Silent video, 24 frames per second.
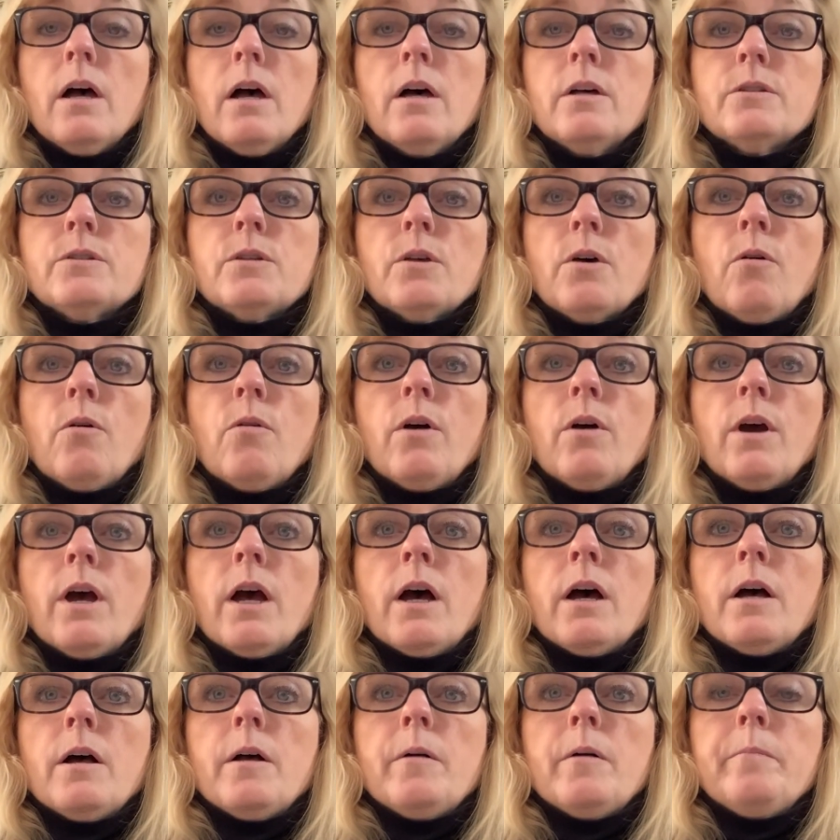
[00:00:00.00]
So
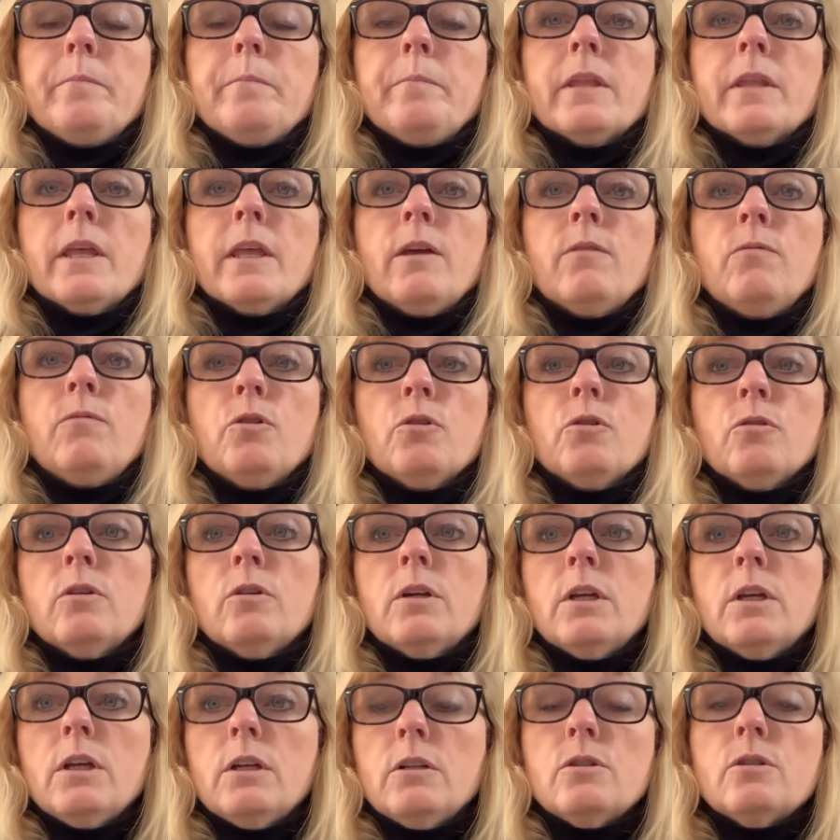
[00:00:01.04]
um, if you're
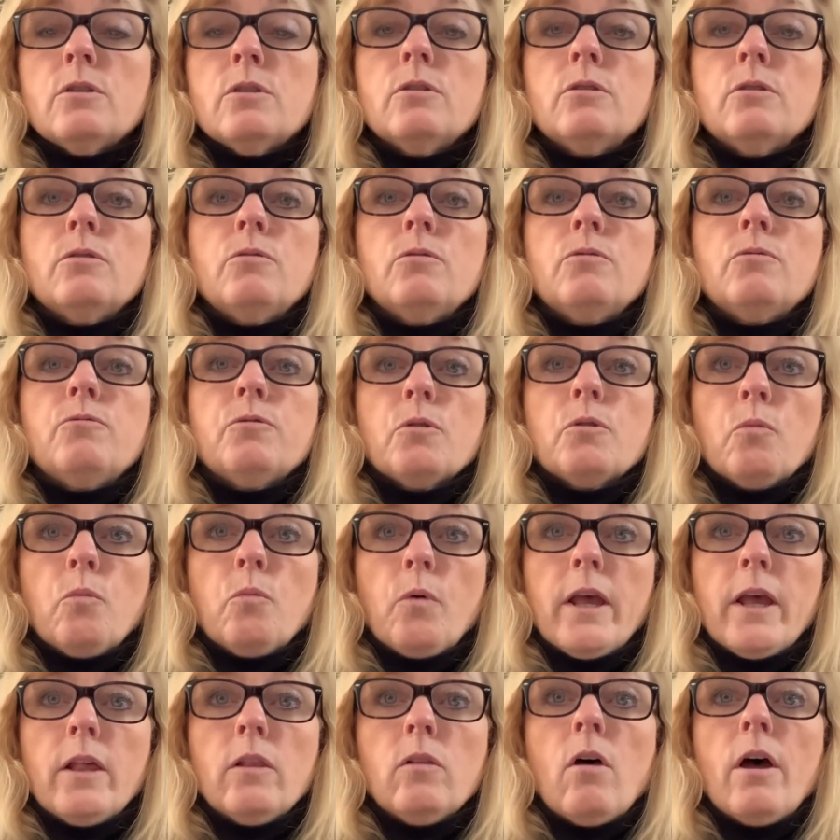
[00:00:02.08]
looking to for
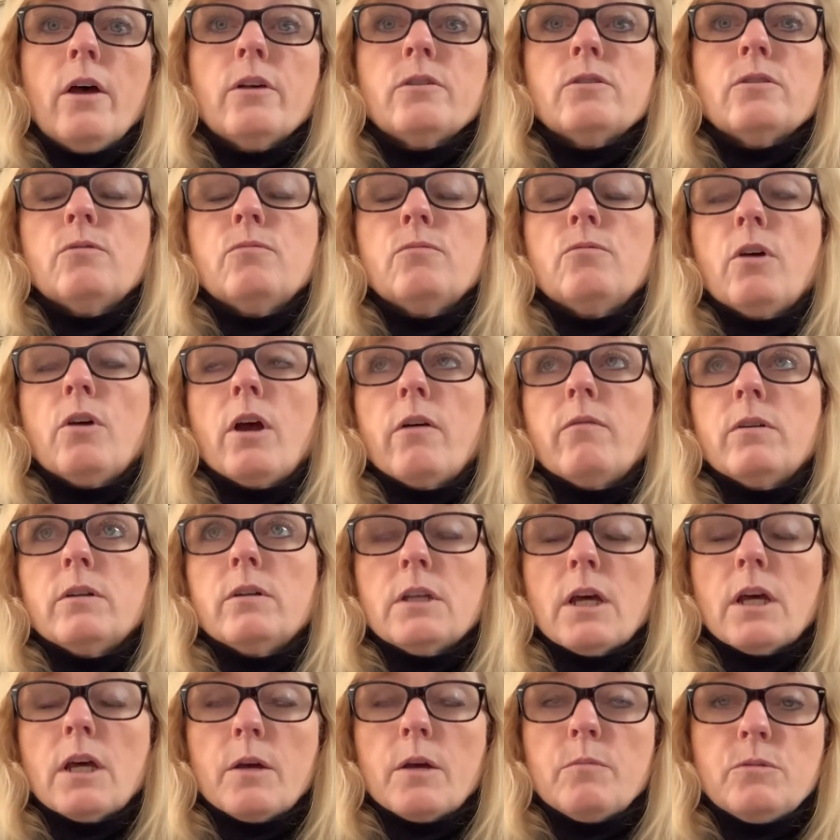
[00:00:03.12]
weight loss, if you're having
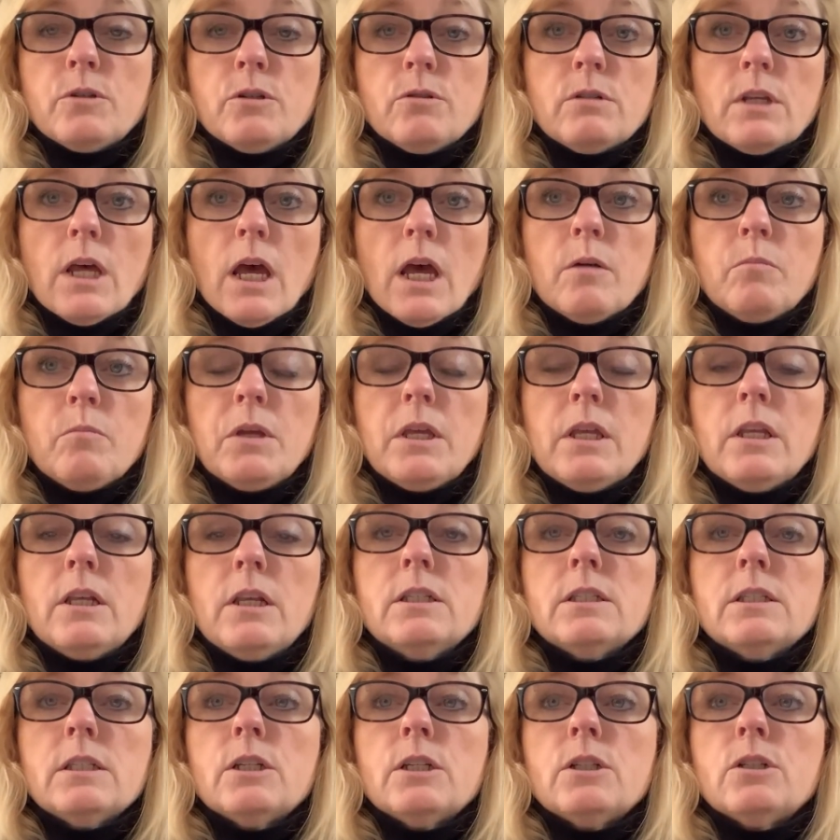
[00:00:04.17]
type 2
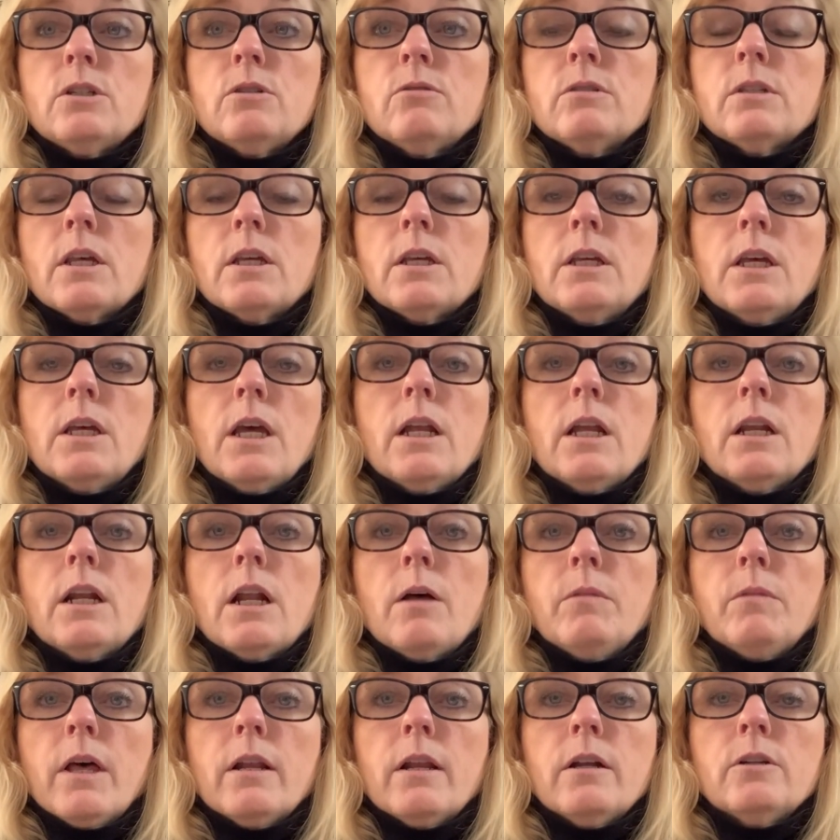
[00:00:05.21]
diabetes issues, again,
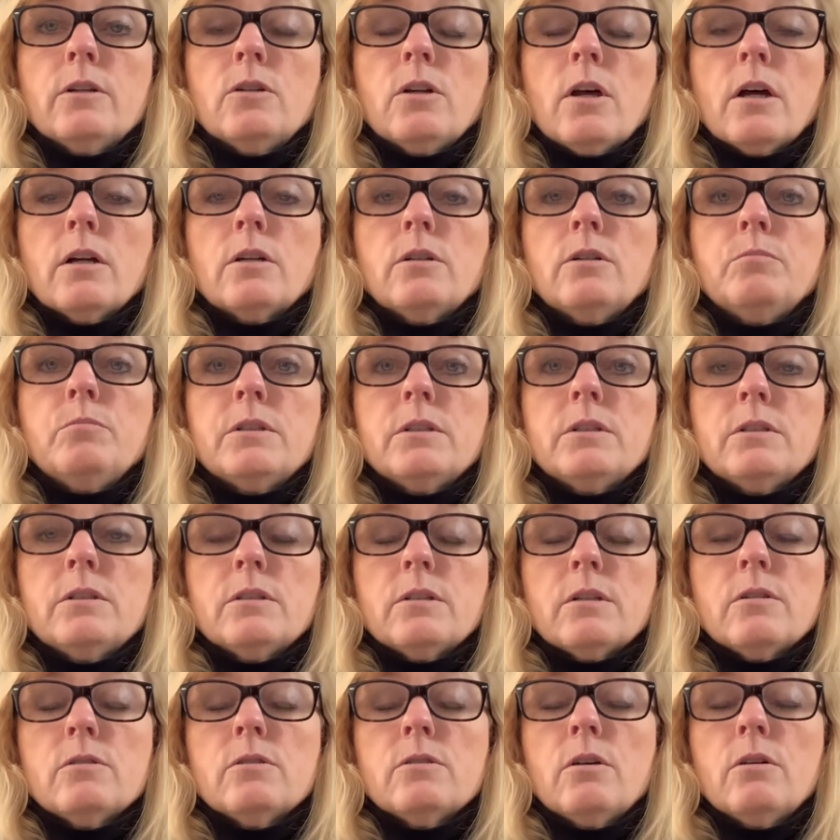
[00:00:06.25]
I'm not a doctor. Please
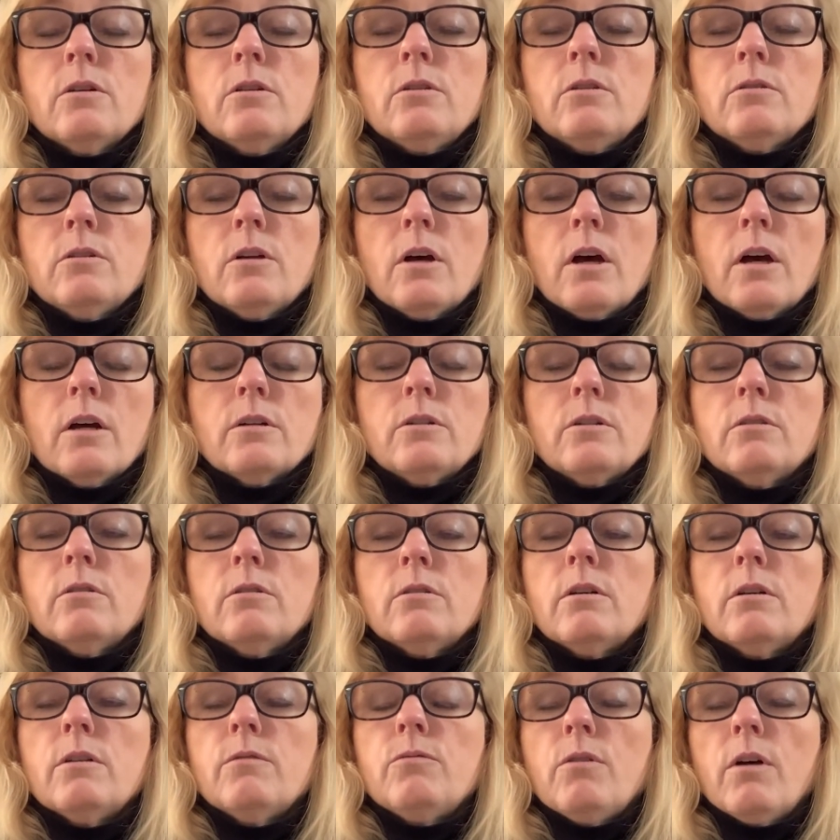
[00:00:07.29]
consult your
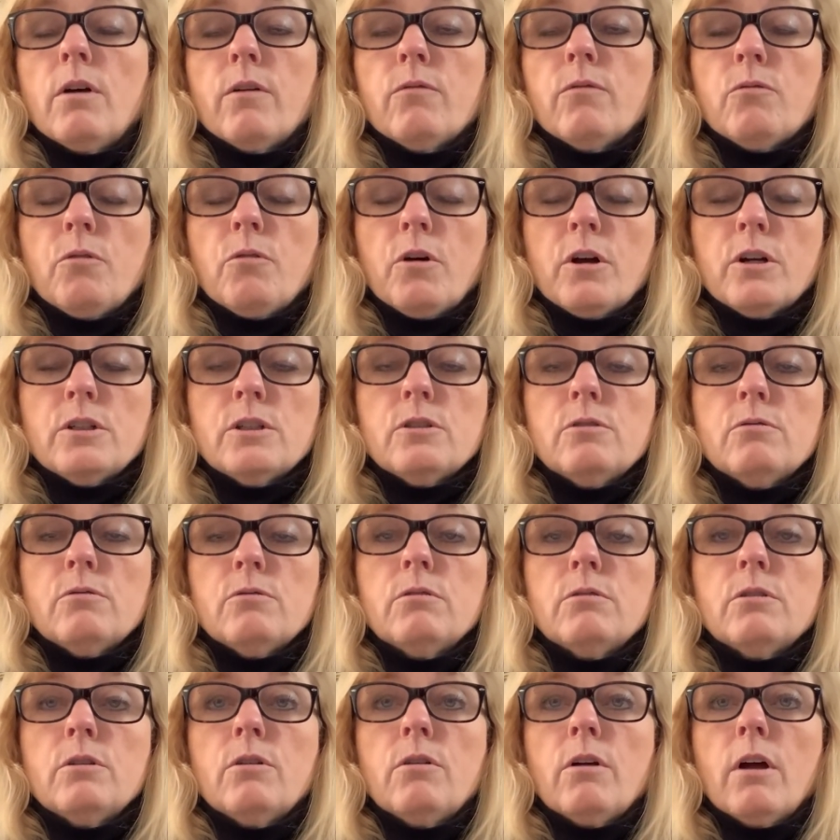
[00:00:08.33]
doctor if you have questions
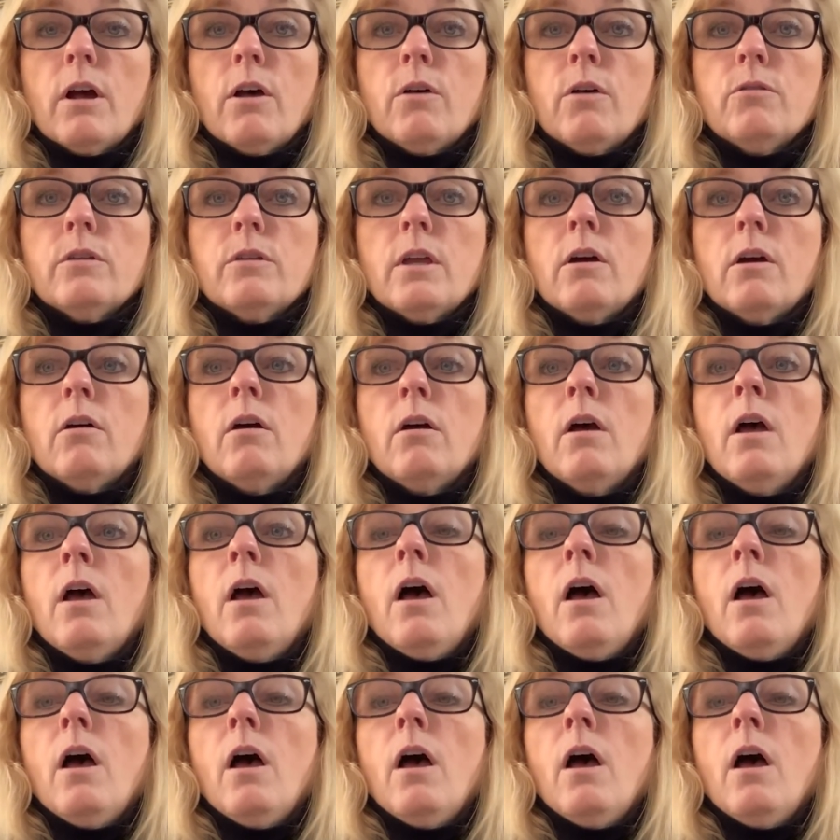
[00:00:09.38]
with your health care.